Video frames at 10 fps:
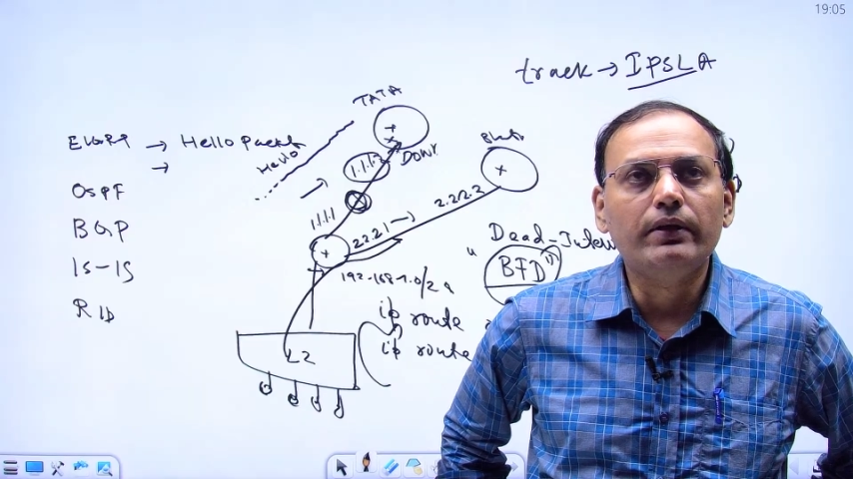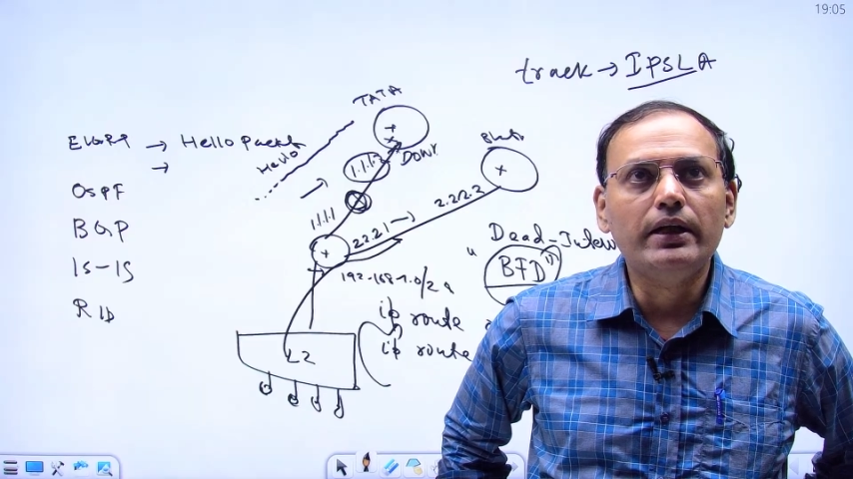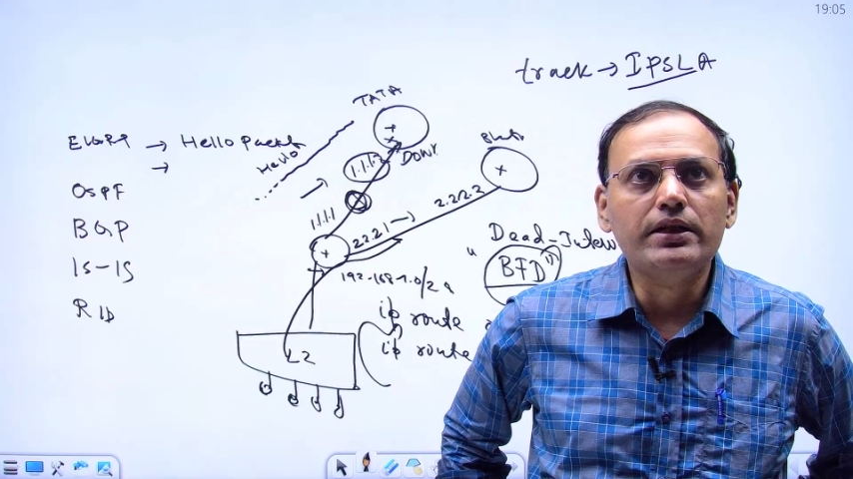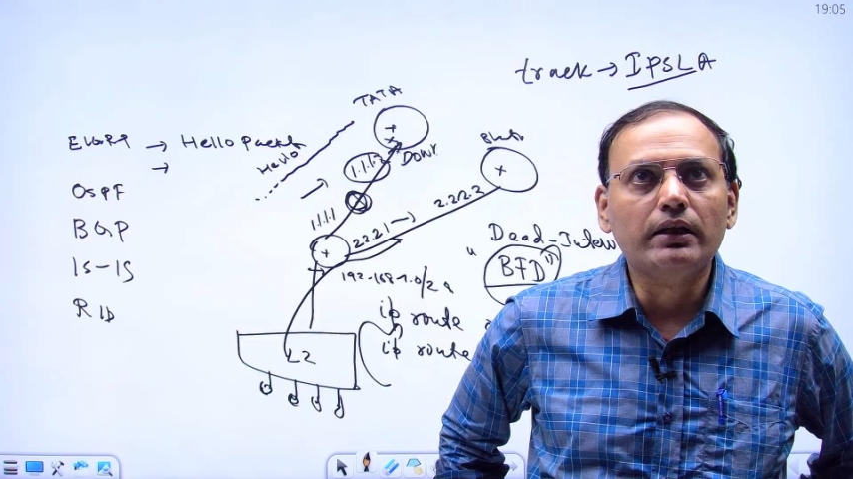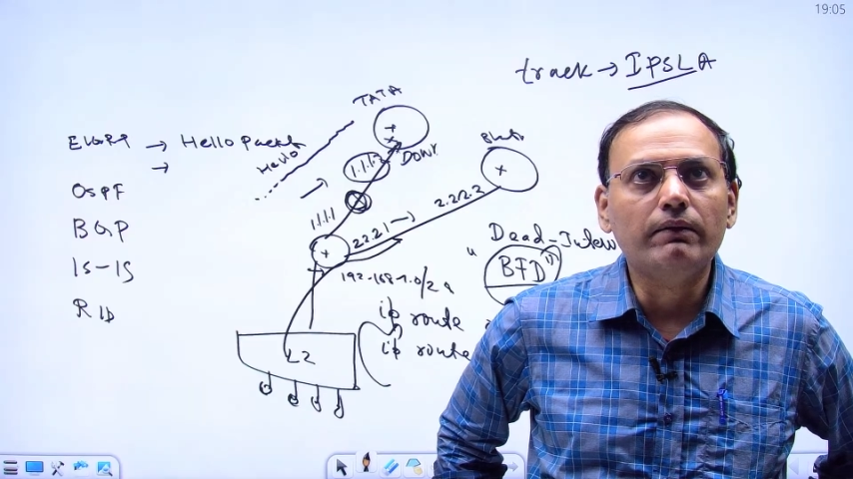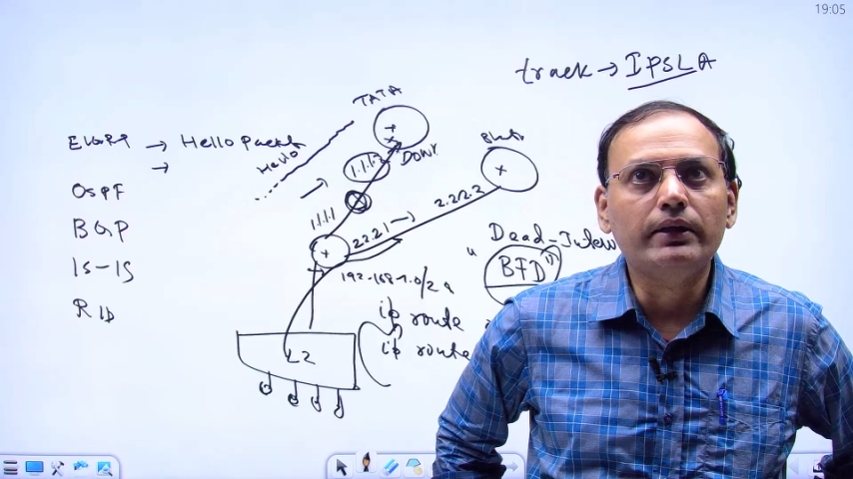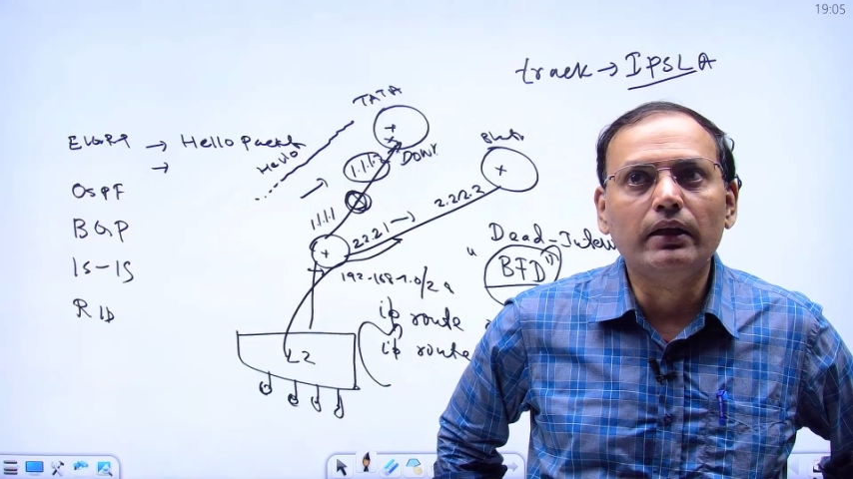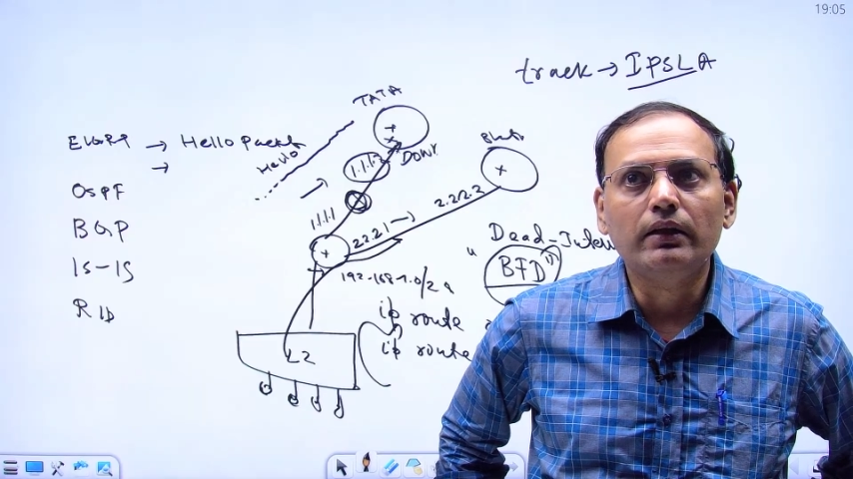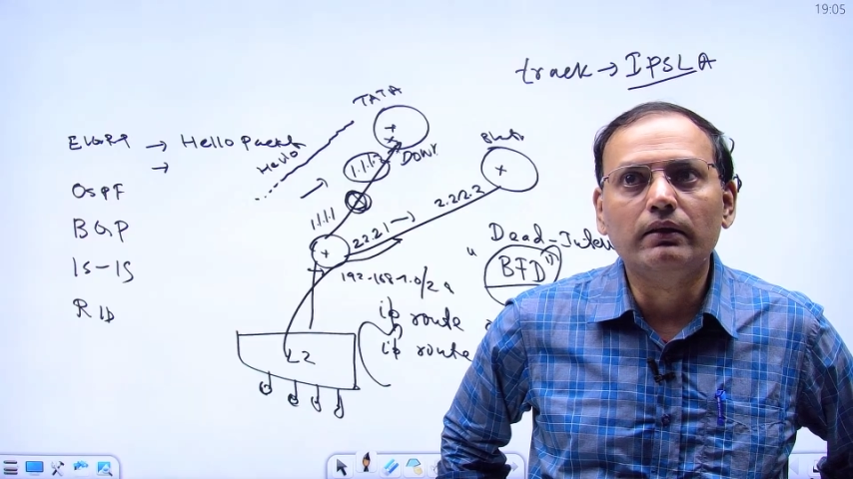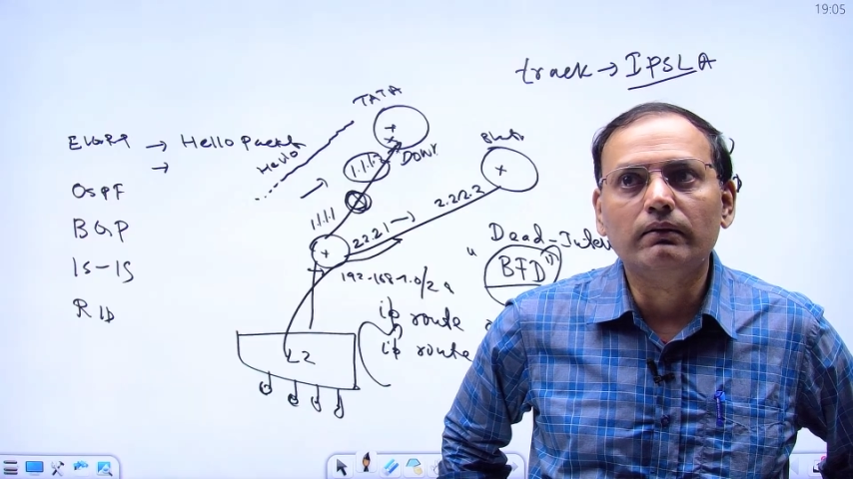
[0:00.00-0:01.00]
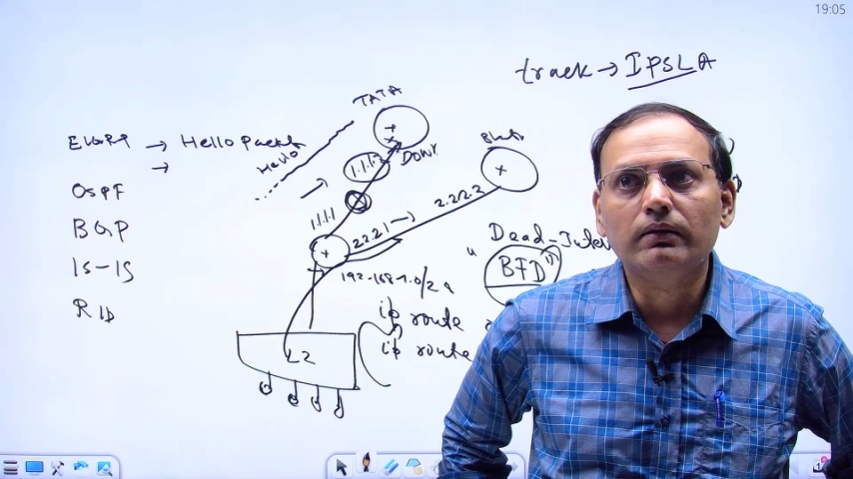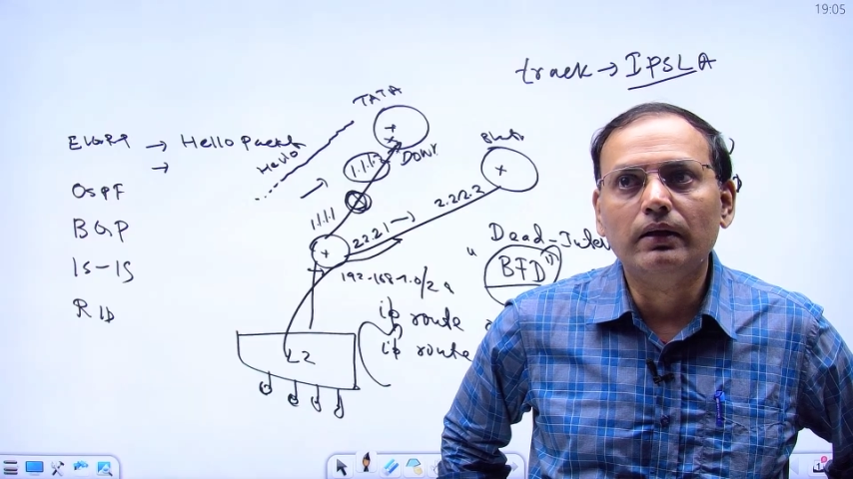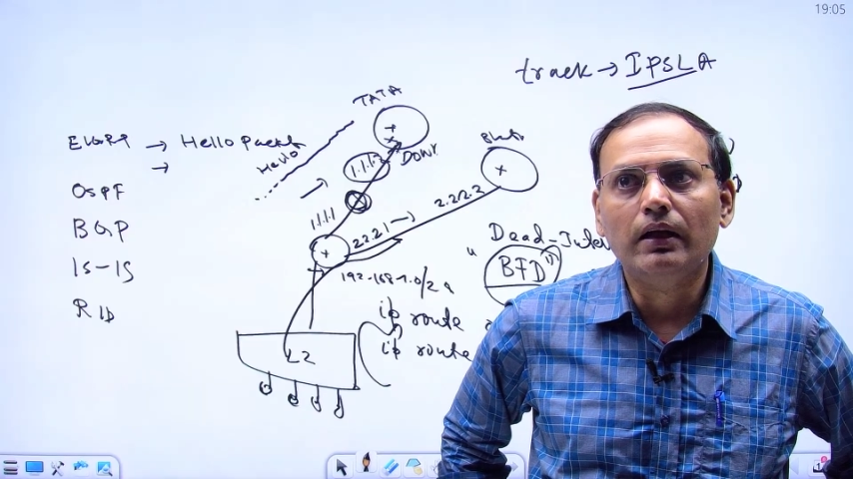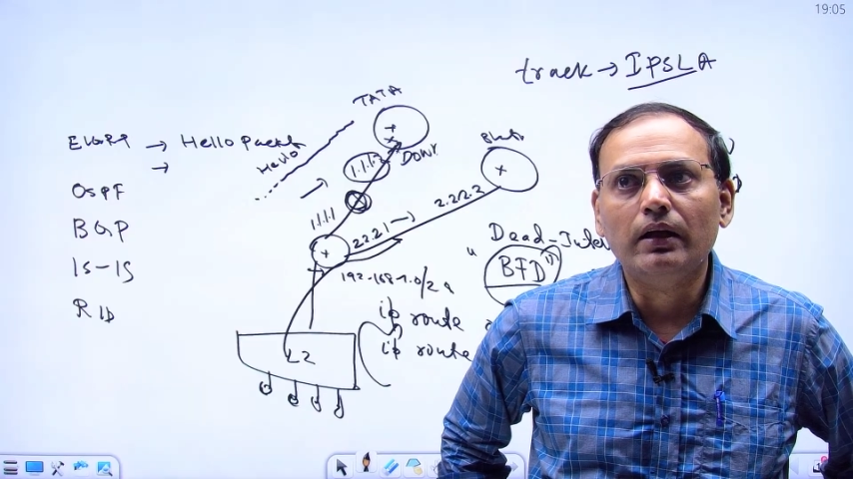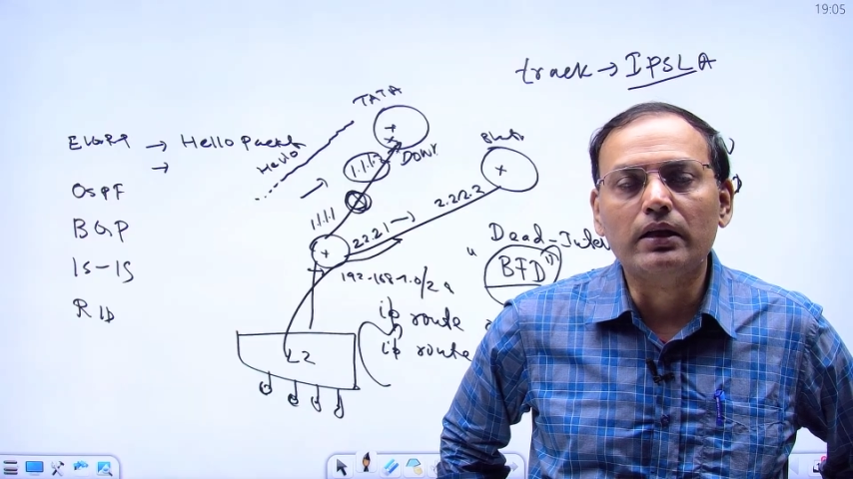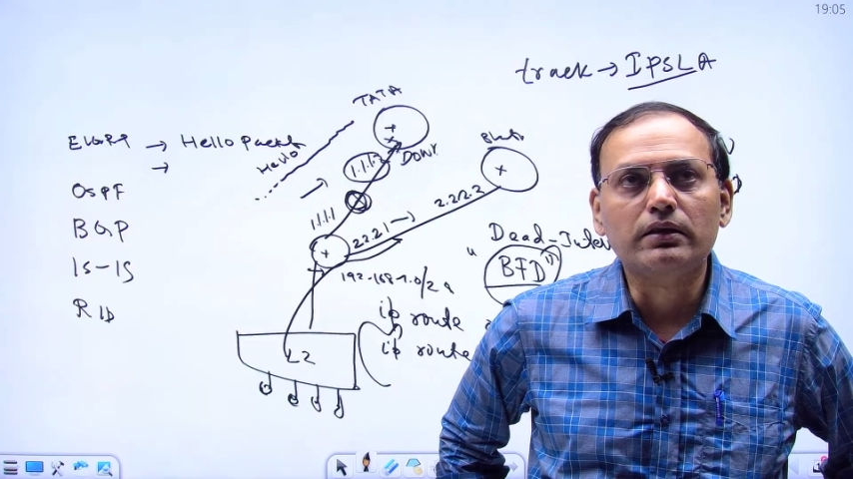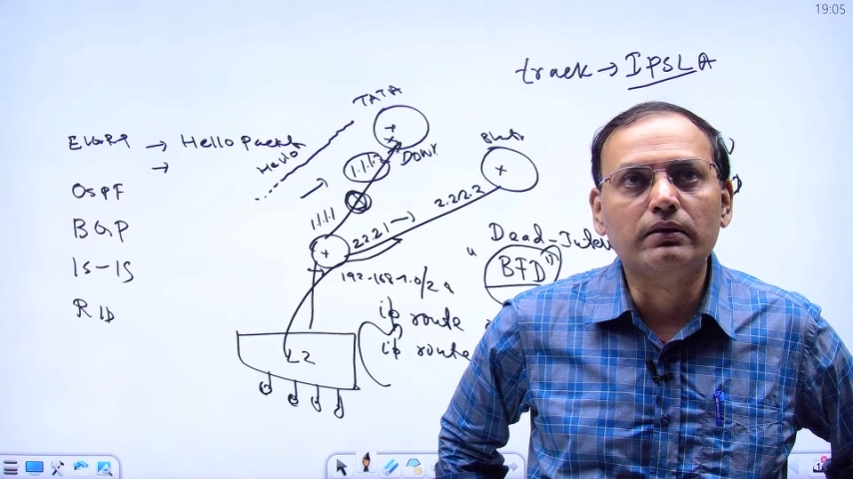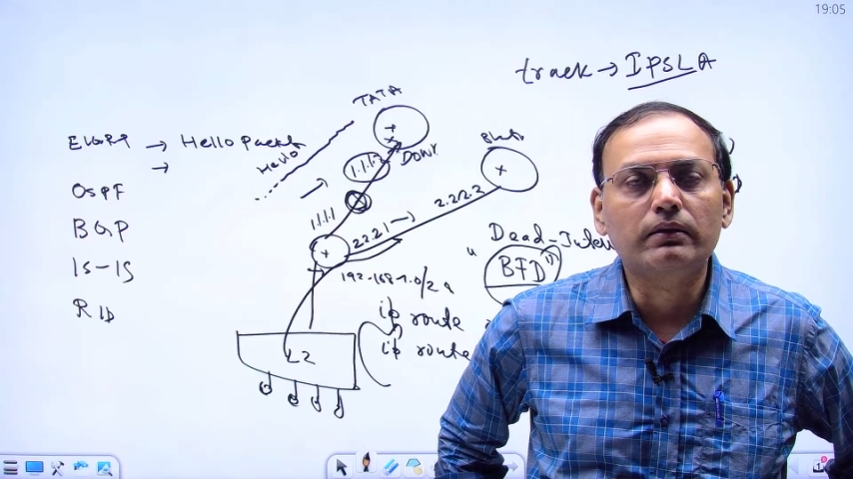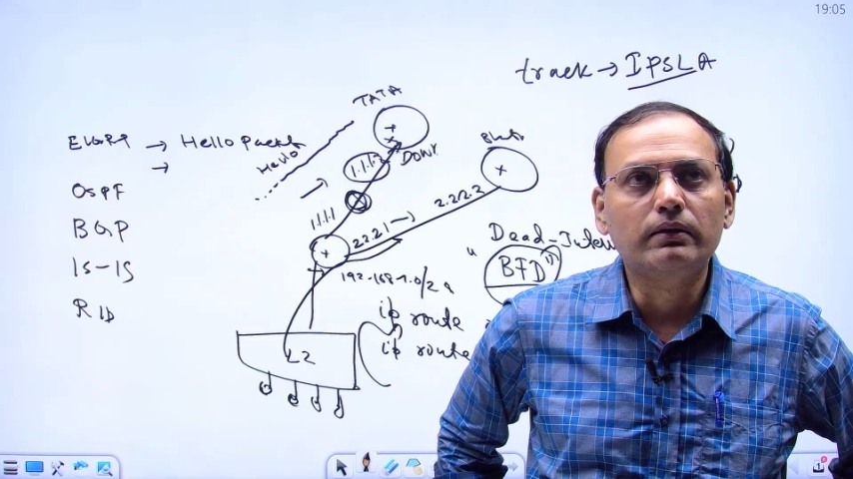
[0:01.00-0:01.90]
each and everything in last